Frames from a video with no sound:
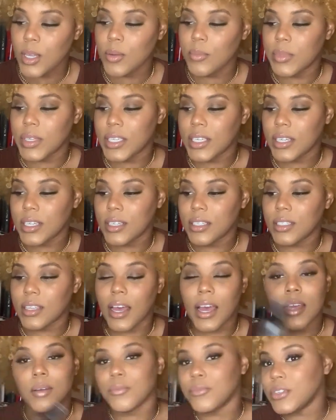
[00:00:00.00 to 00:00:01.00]
because
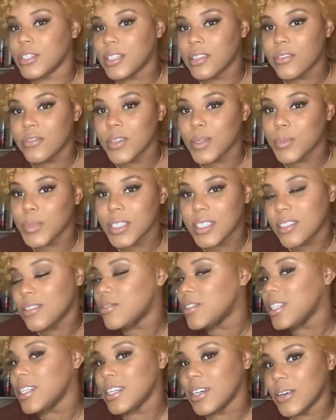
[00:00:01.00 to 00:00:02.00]
I'm really filming this
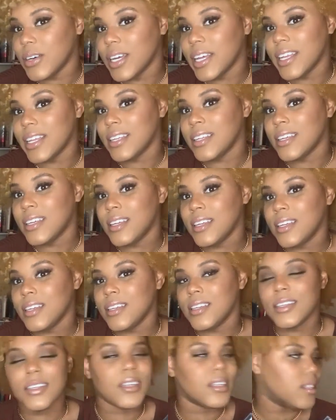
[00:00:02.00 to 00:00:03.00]
video at,
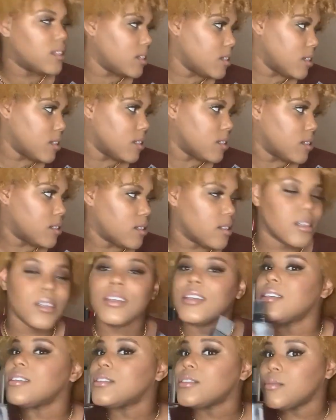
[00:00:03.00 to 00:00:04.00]
I think it's
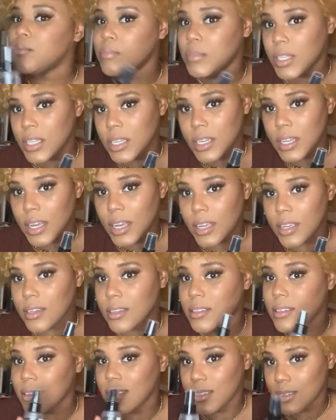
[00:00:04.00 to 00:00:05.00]
midnight.
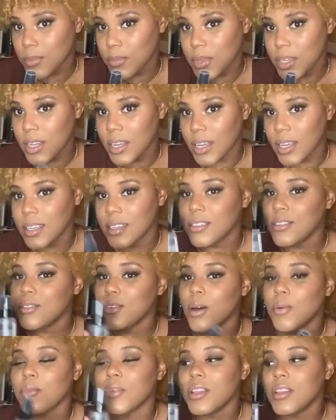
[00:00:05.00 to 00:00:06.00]
It's midnight. So
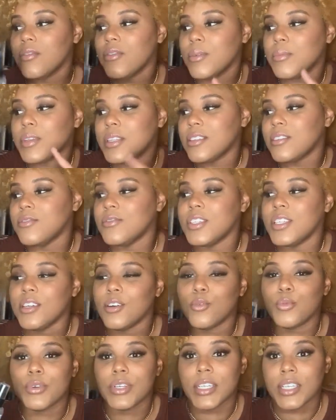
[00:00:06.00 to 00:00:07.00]
I'm really filming this
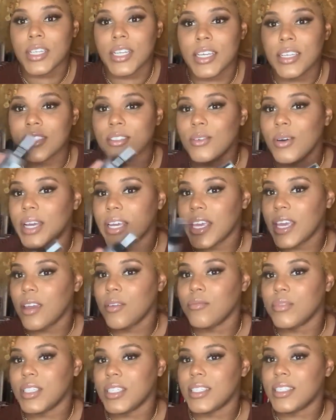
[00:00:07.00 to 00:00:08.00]
video pretty late, so I
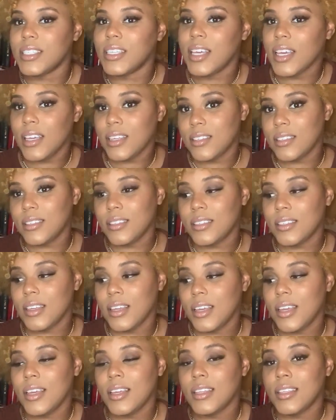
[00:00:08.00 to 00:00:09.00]
can't really test
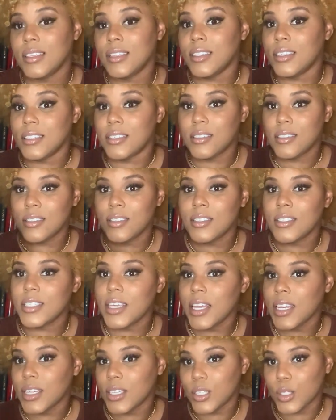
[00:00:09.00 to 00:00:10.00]
this
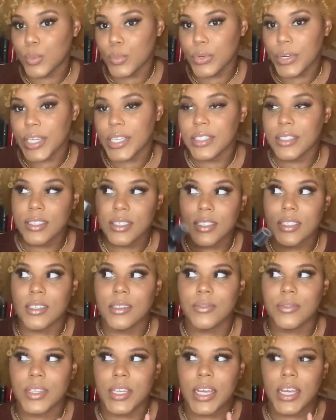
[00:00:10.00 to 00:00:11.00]
setting spray to see
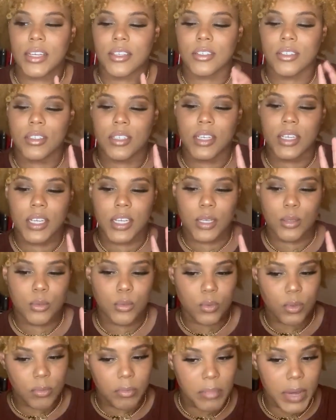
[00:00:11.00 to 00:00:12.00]
if it actually helps
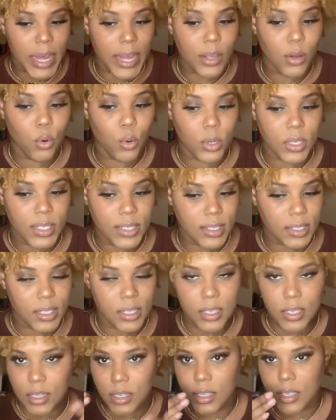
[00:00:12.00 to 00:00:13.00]
with my oily
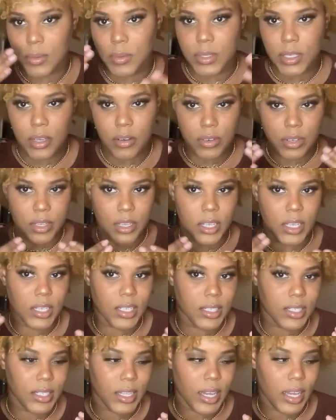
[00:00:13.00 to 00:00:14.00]
skin and keeps everything
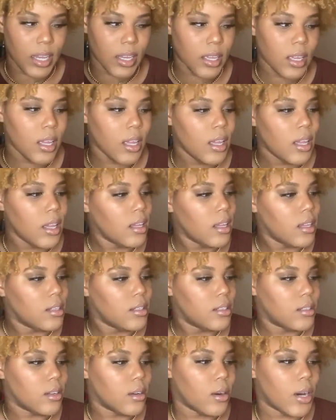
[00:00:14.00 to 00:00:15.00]
intact.
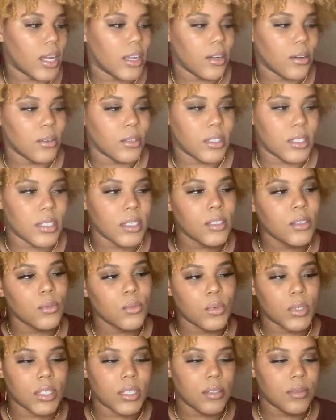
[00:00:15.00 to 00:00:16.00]
So I know this
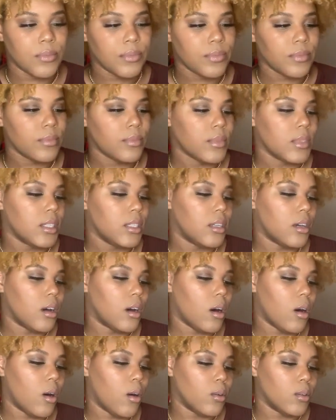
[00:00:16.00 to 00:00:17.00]
one,
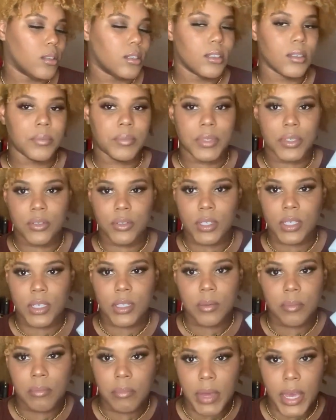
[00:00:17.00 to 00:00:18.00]
the Ulta
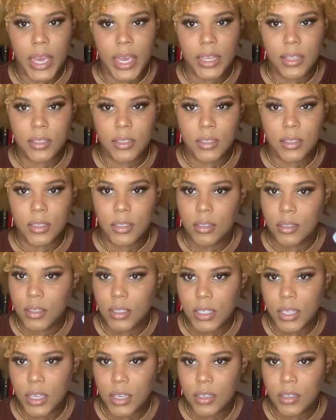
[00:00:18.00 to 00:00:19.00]
Beauty Matte
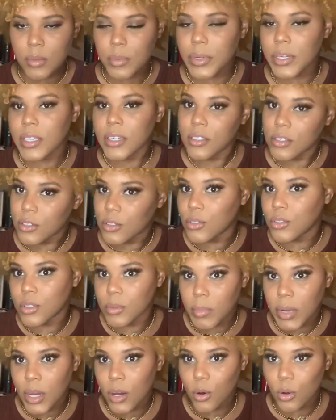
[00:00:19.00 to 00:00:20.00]
setting spray, is
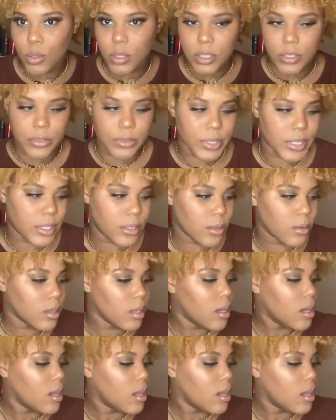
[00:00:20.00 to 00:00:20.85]
usually my holy grail.